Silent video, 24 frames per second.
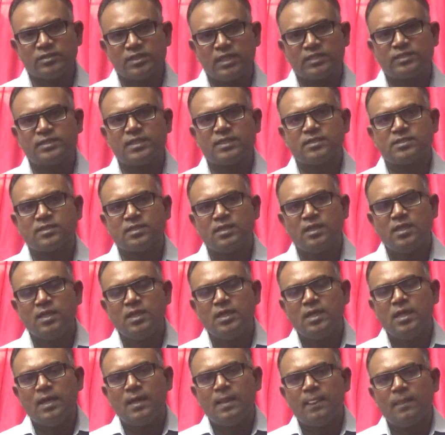
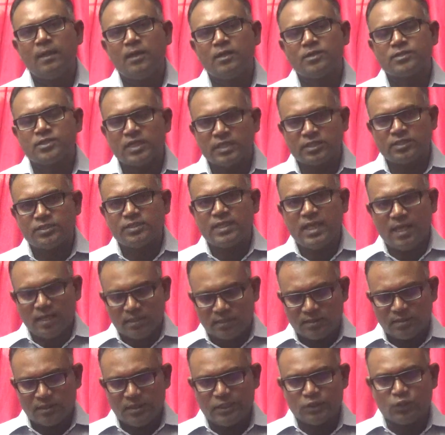Such
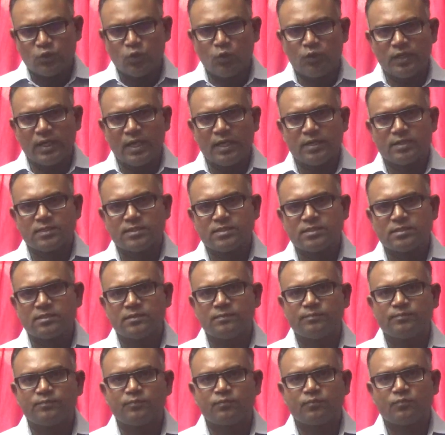death is known as
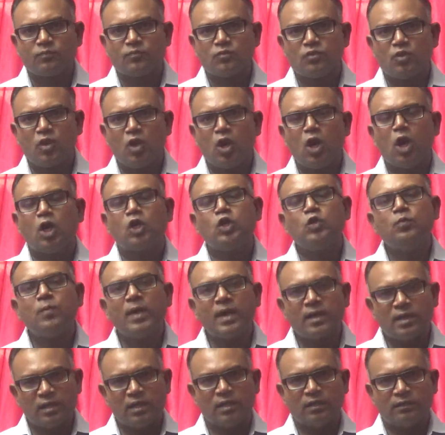
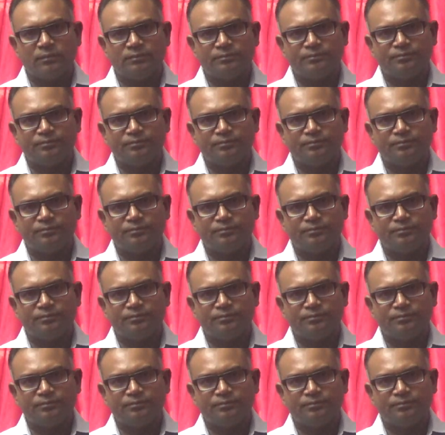Anumarana.